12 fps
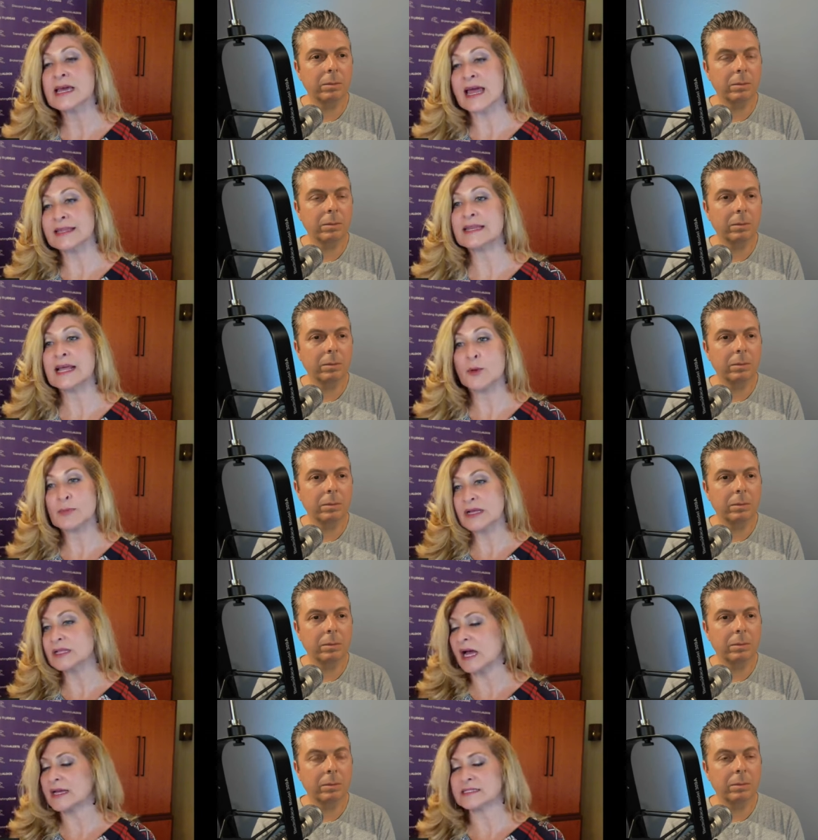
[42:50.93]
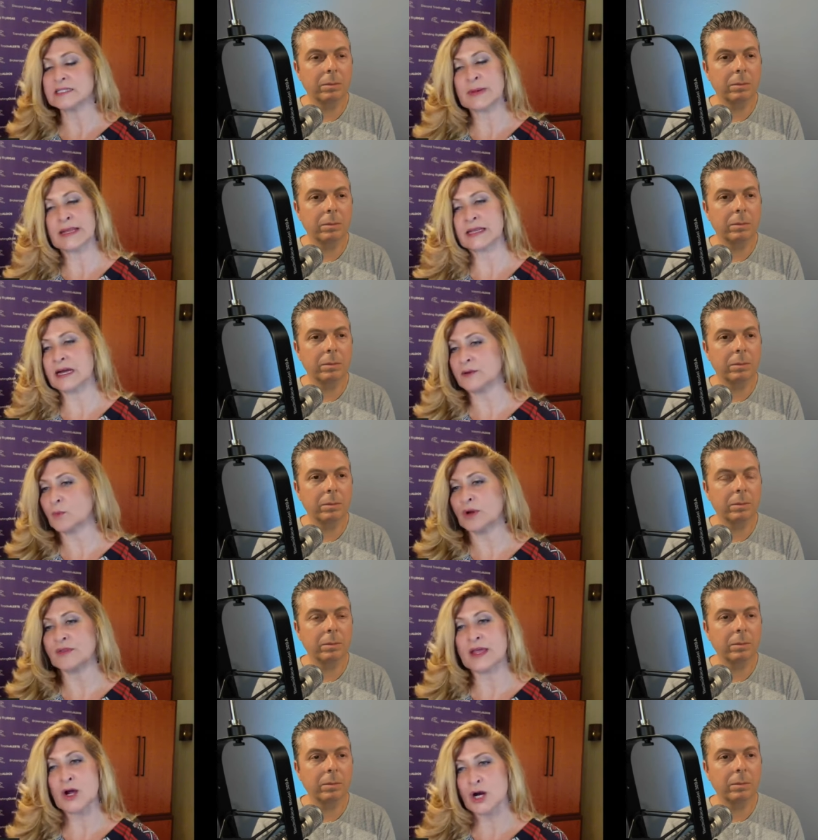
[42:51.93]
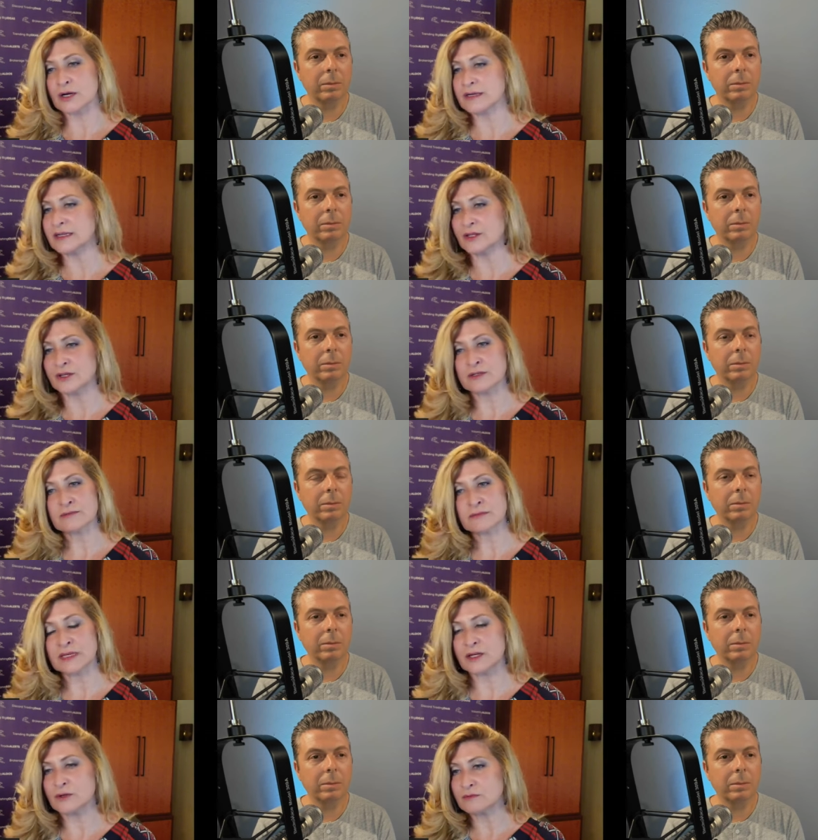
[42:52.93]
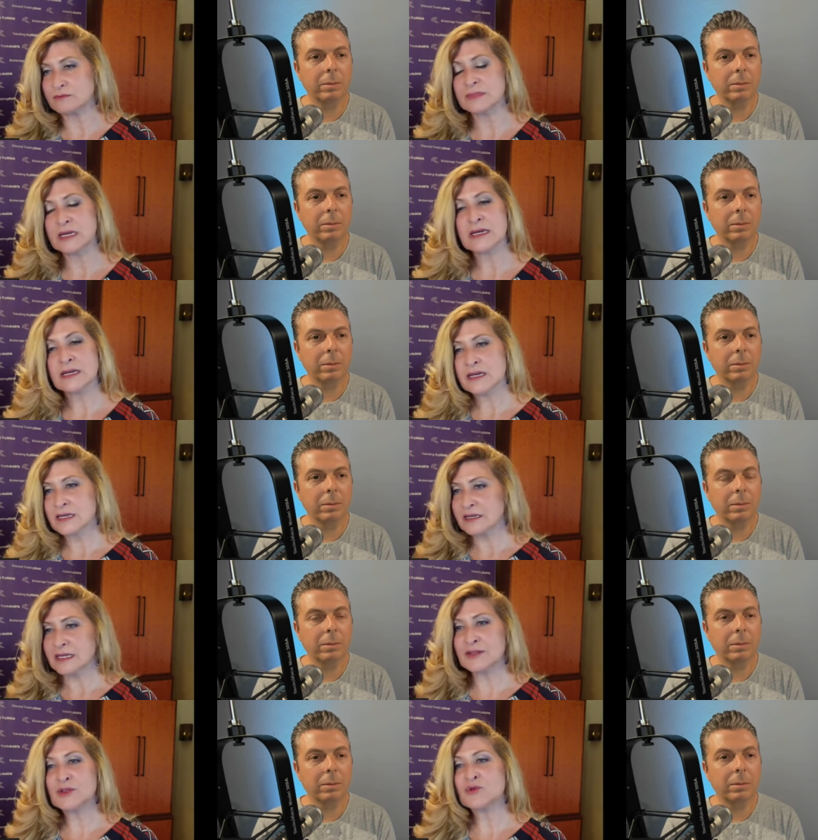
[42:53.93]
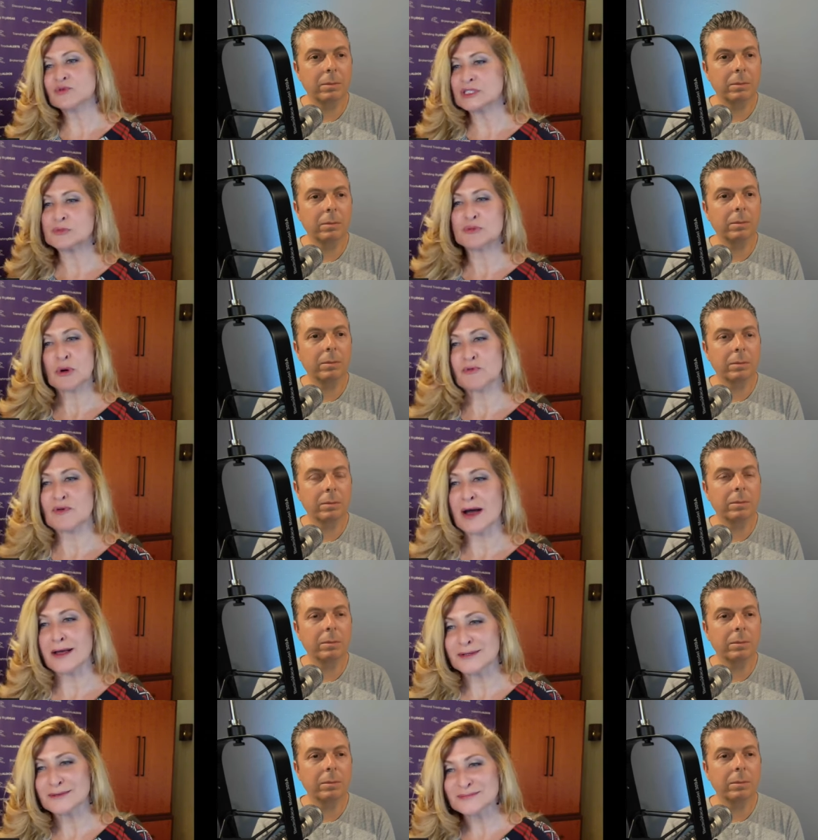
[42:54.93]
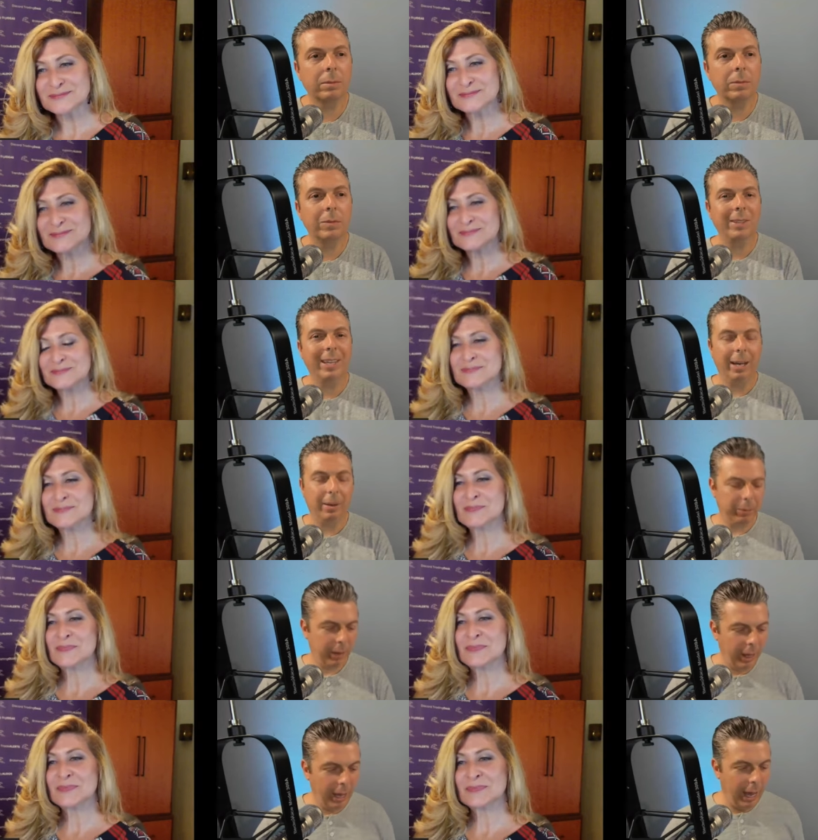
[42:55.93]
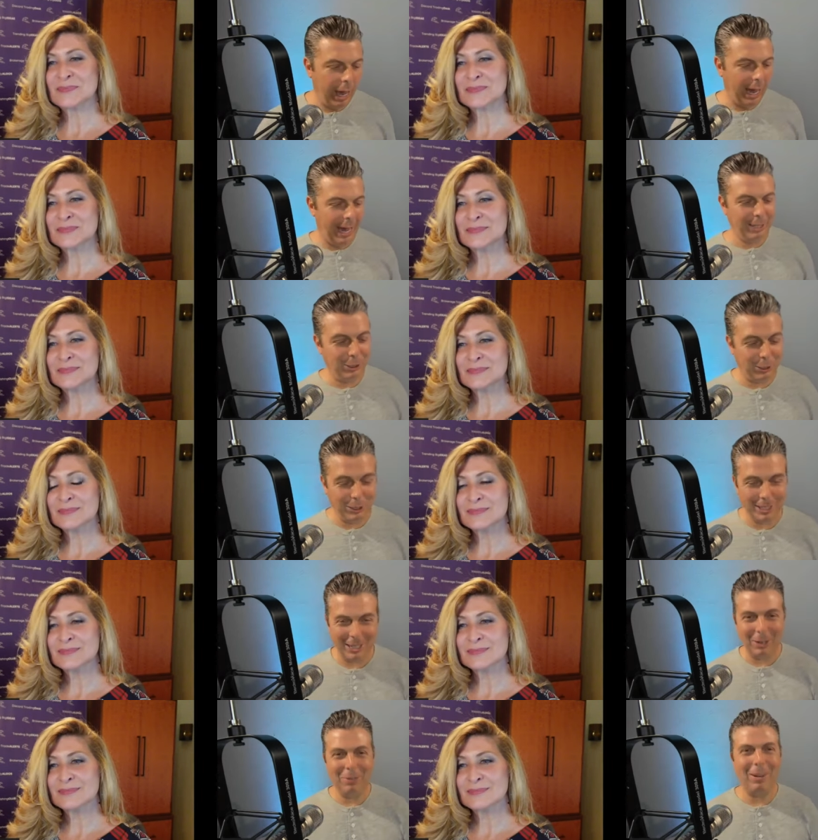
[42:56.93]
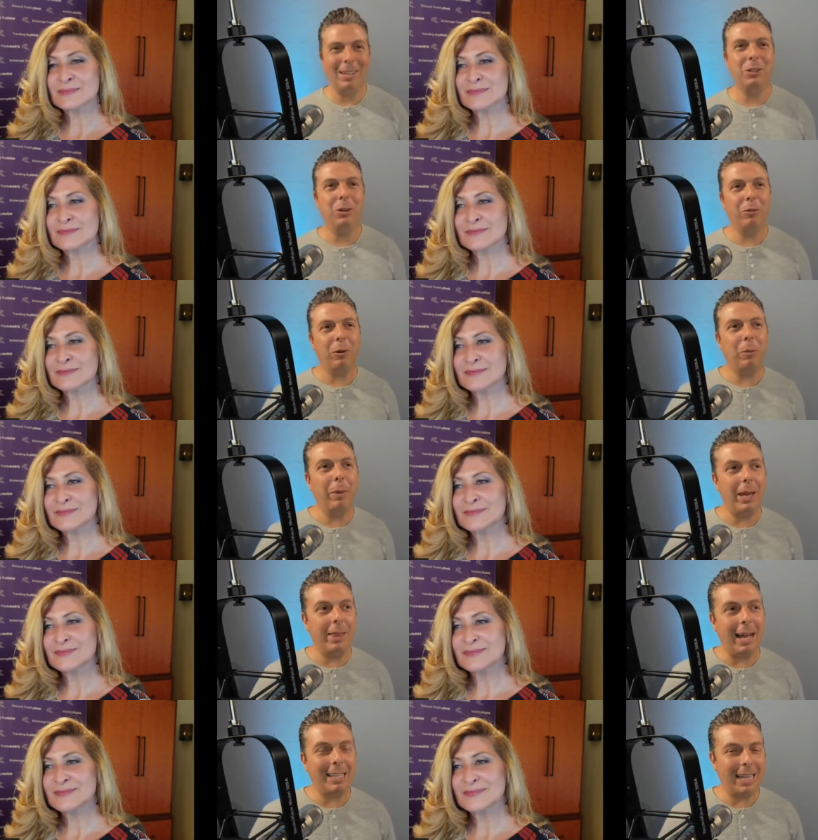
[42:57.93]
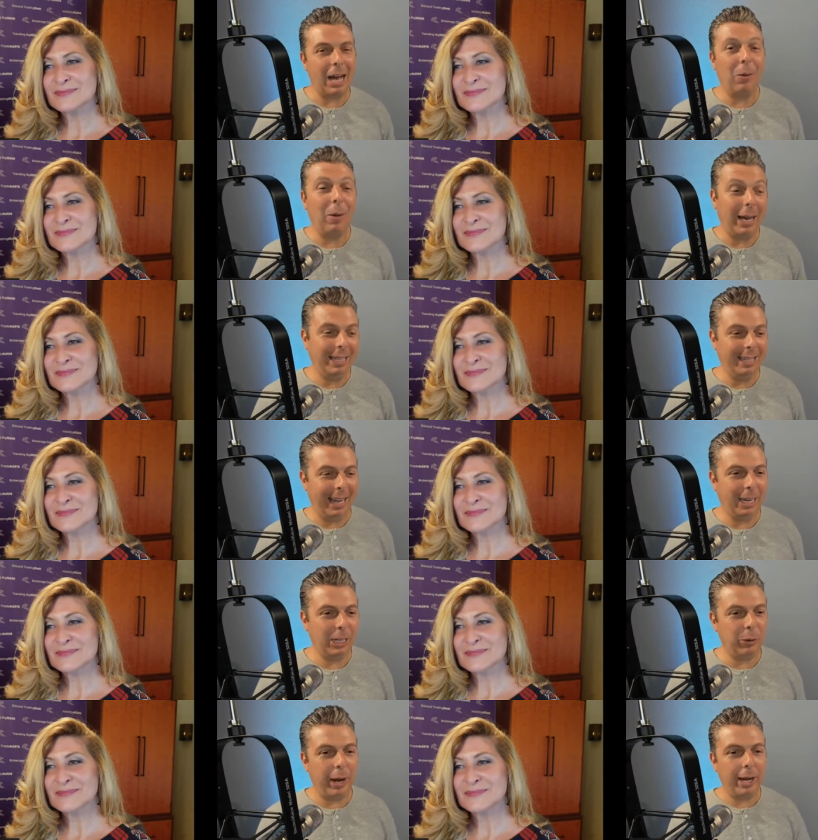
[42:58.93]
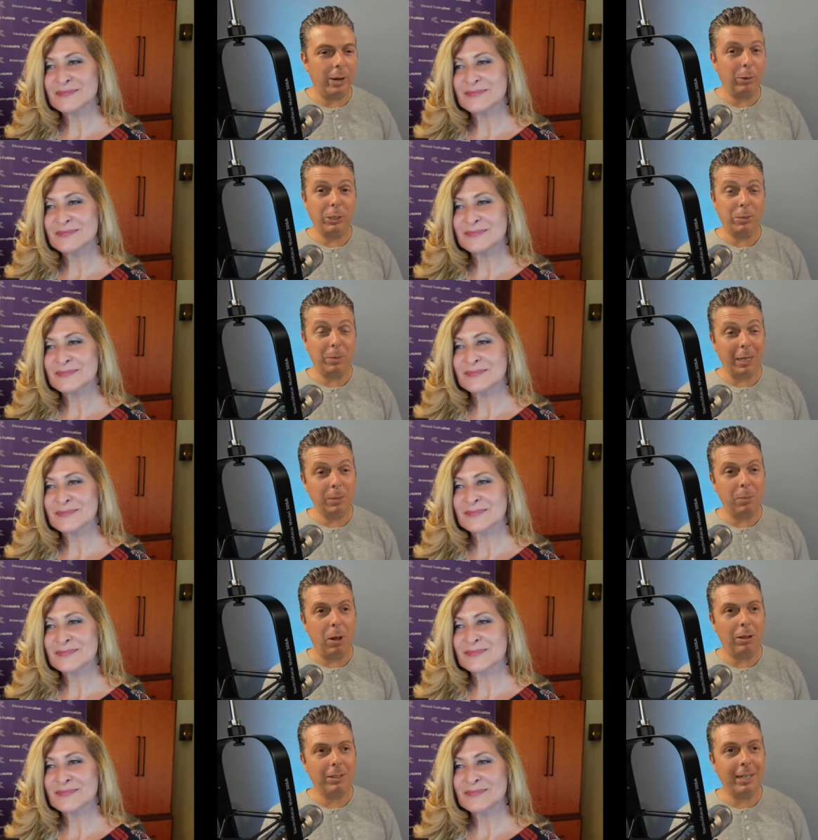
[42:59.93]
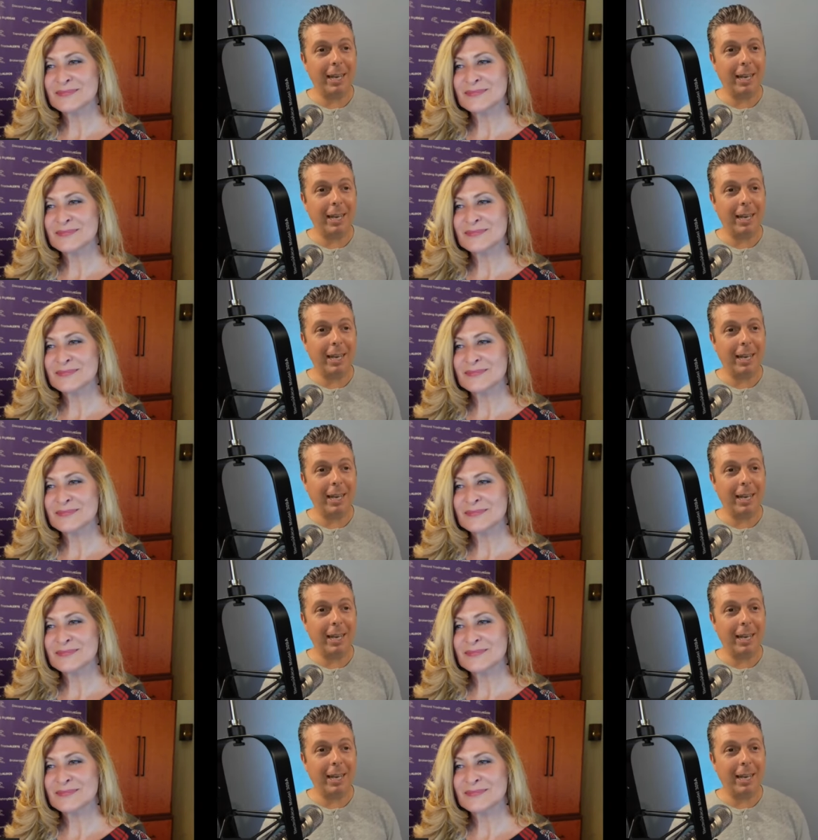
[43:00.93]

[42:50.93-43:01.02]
Speaker 1: and then helping clients depending on where they are in their, you know, in their risk profile.
Speaker 2: Yeah. I should just clarify too, for me, that's how I day trade, which is my smallest